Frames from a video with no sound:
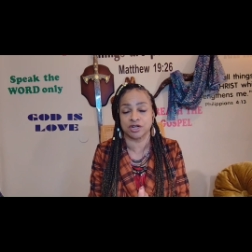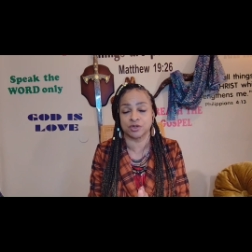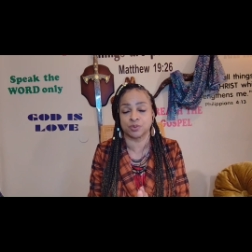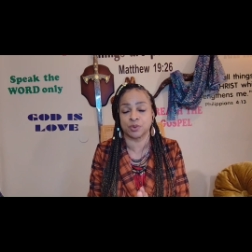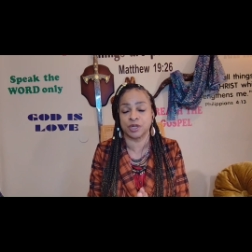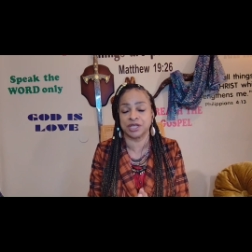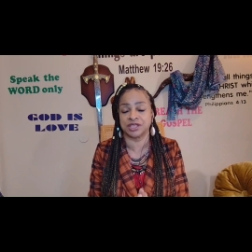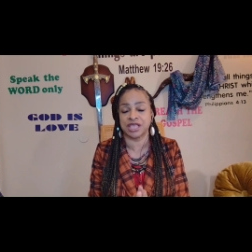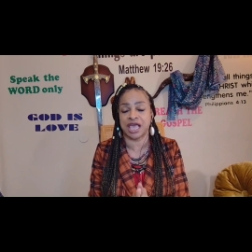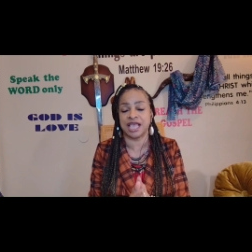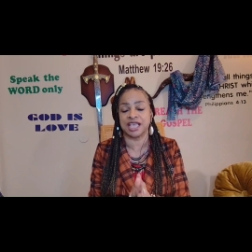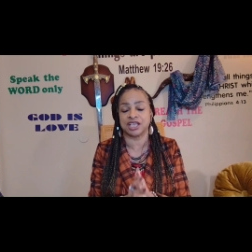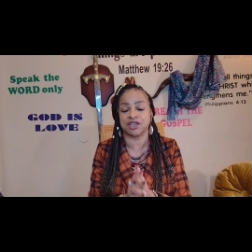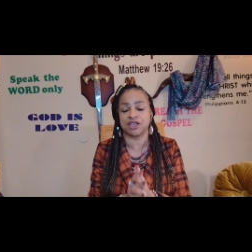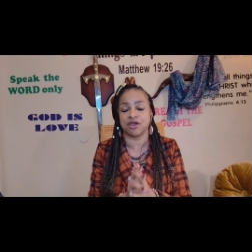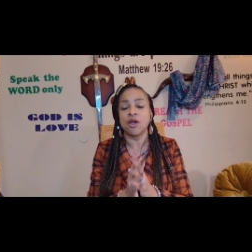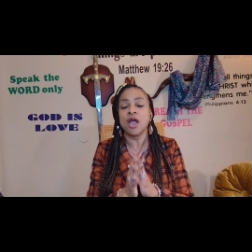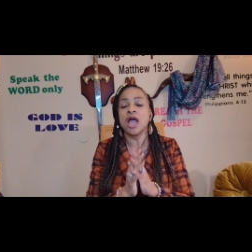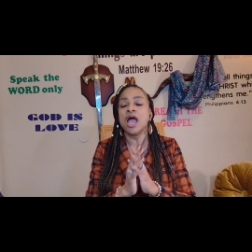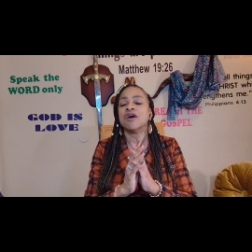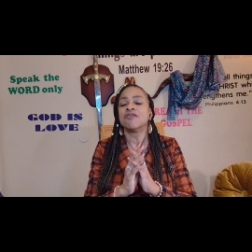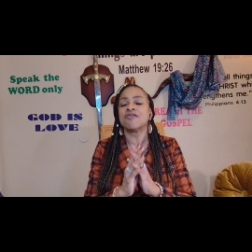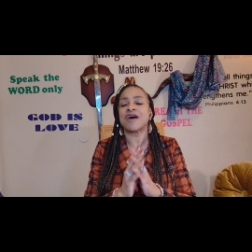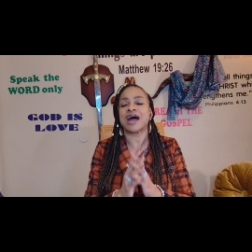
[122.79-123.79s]
word. We thank
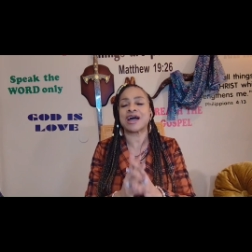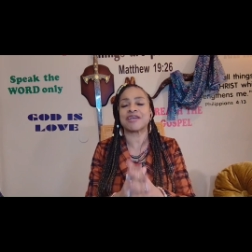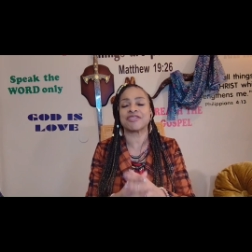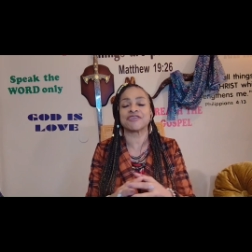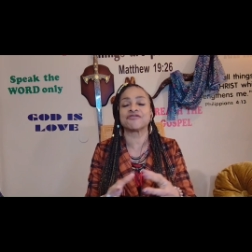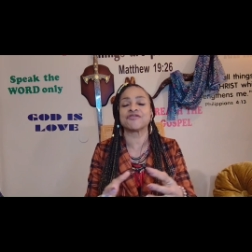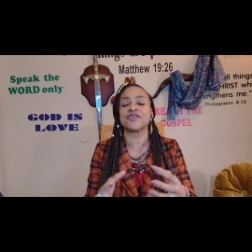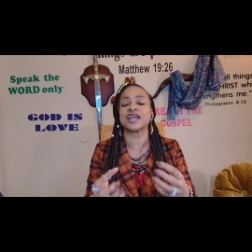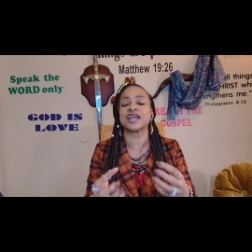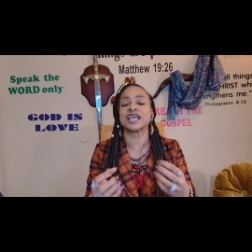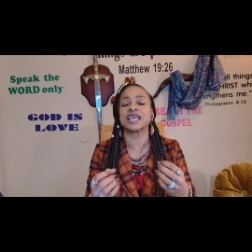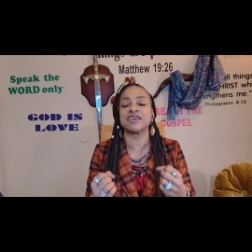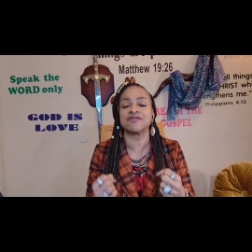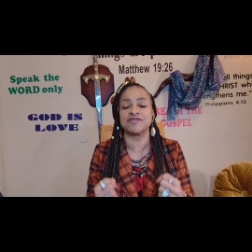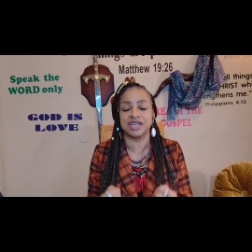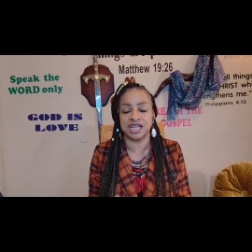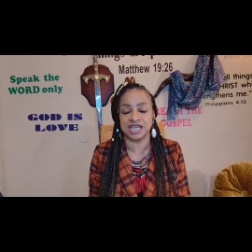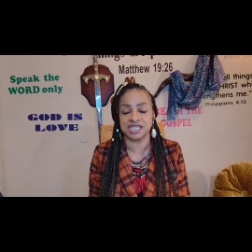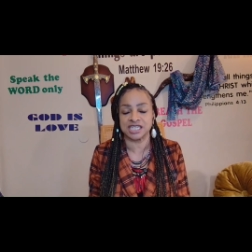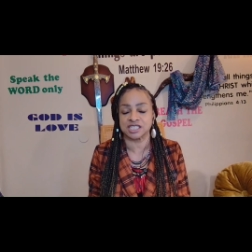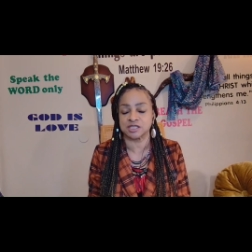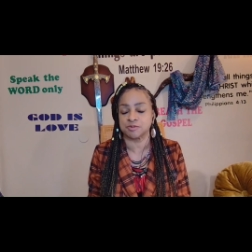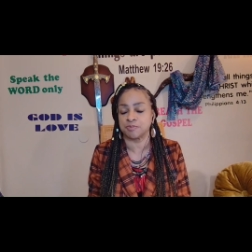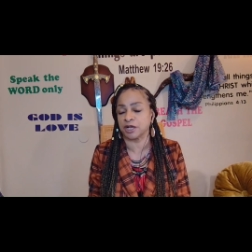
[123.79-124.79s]
you, Father, for
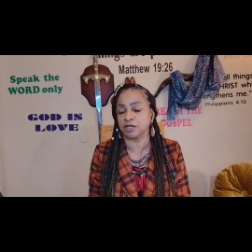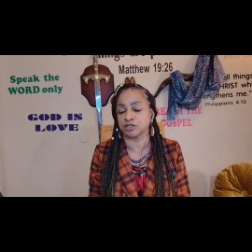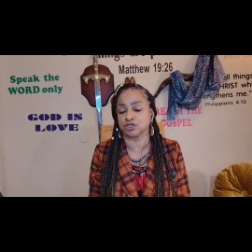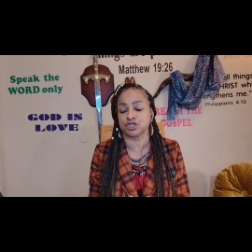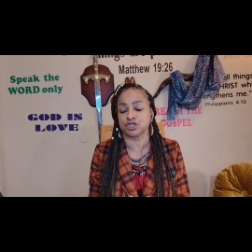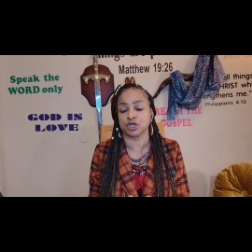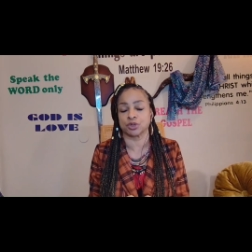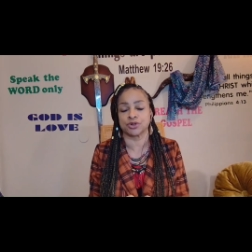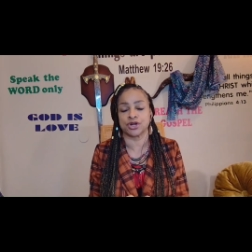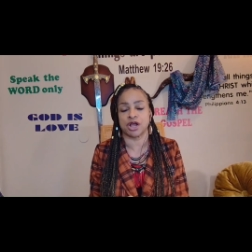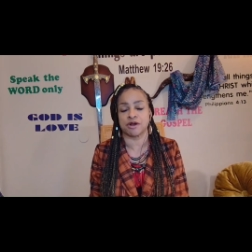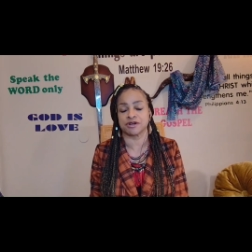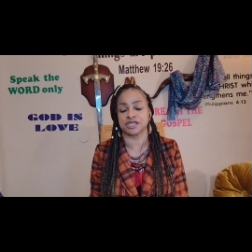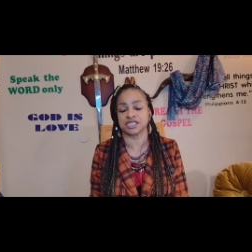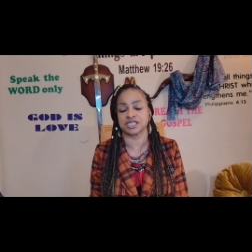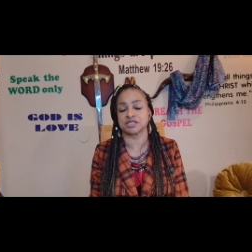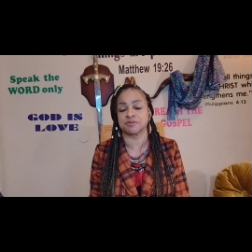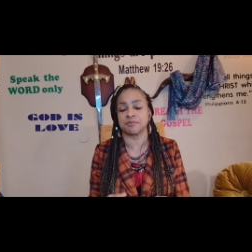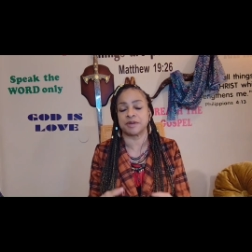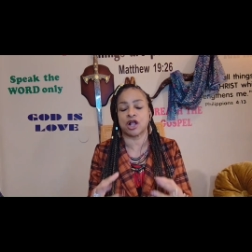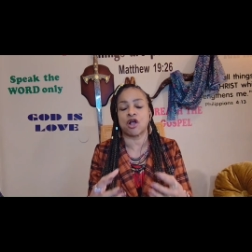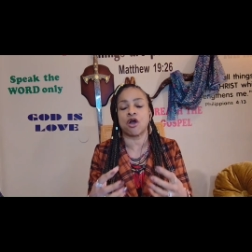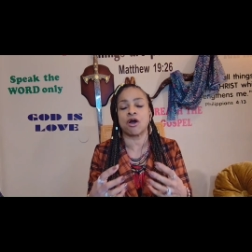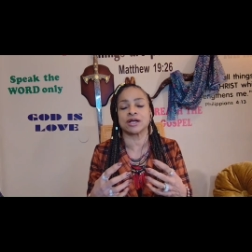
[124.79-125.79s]
giving us spiritual
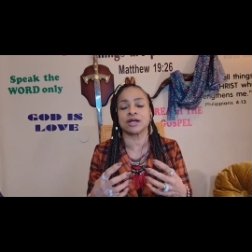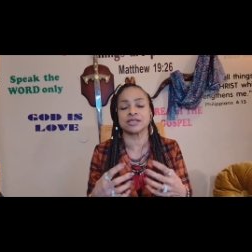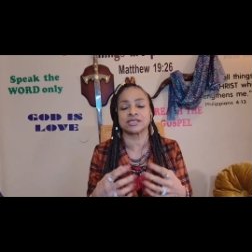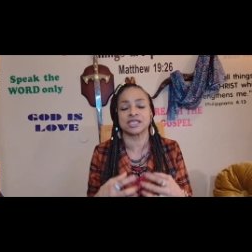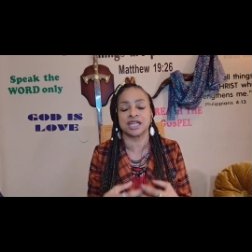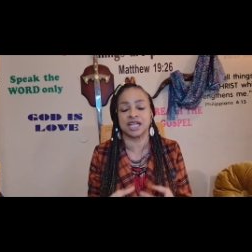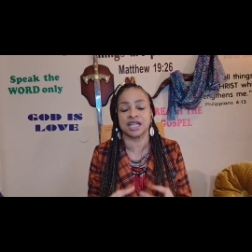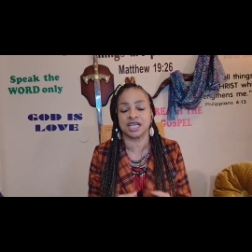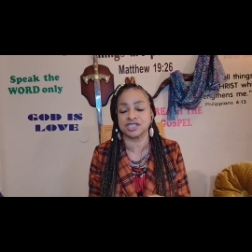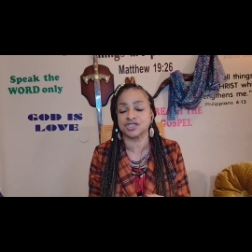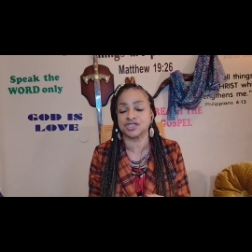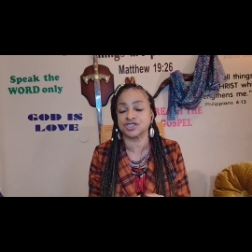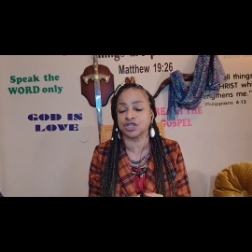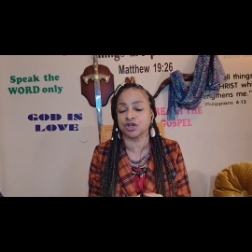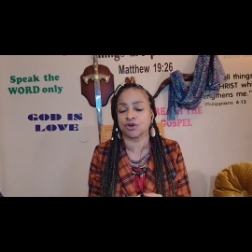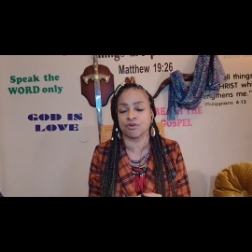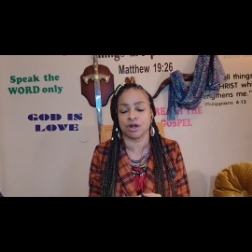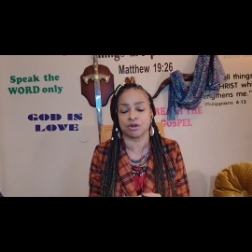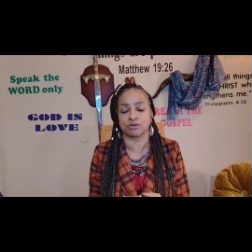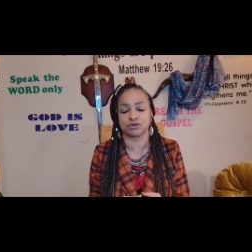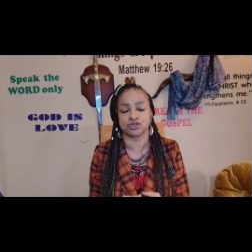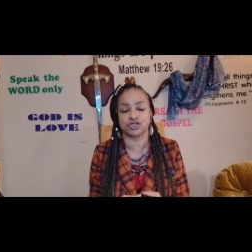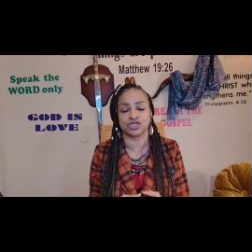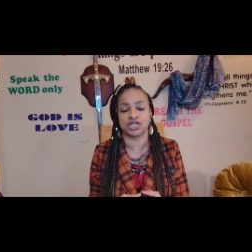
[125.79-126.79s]
nourishment, causing us to
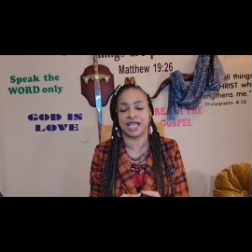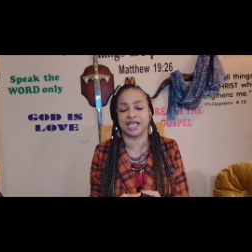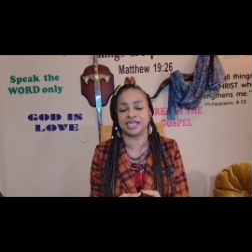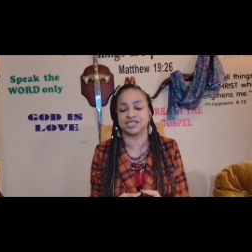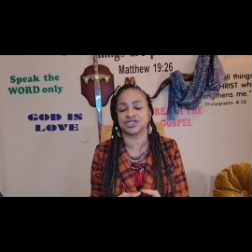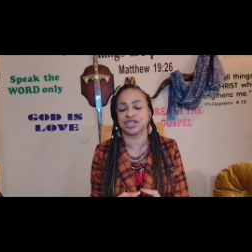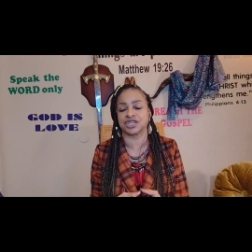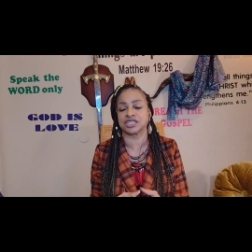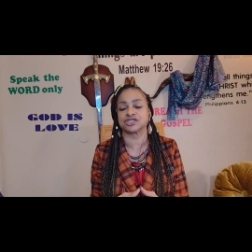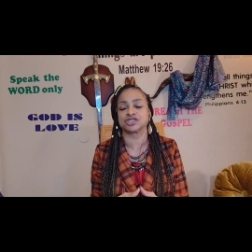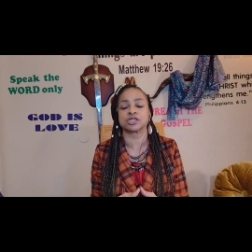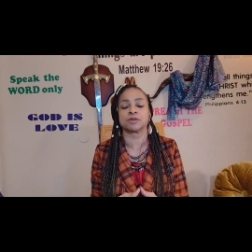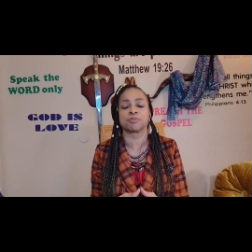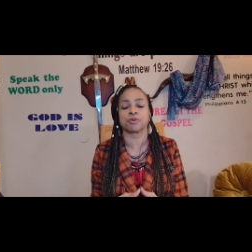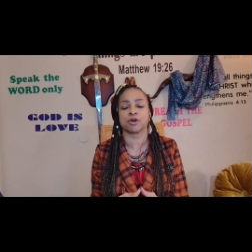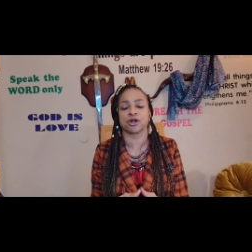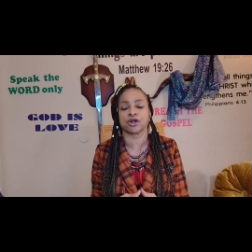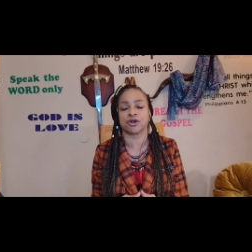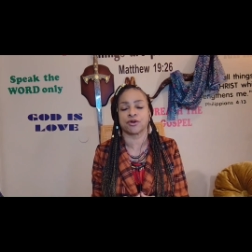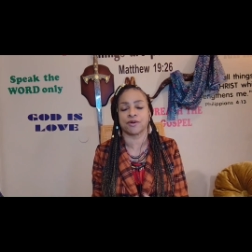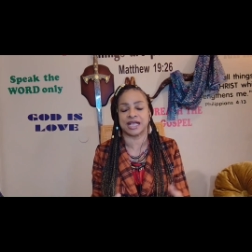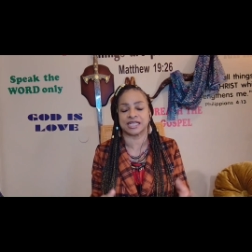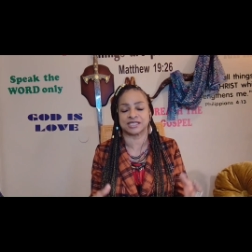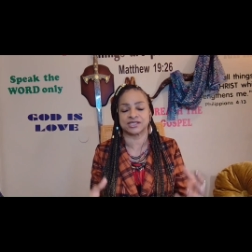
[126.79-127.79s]
grow, change, and to
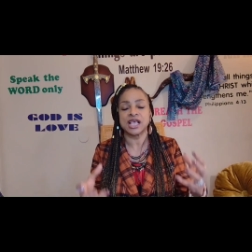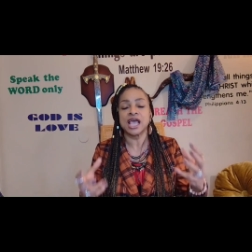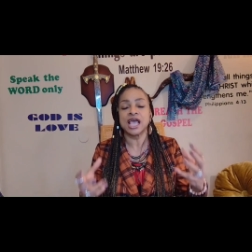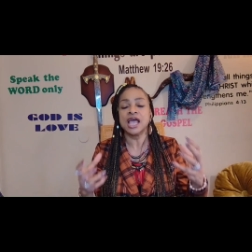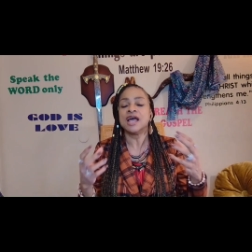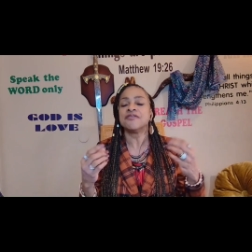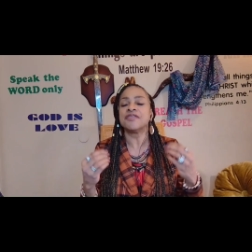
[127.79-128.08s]
progress.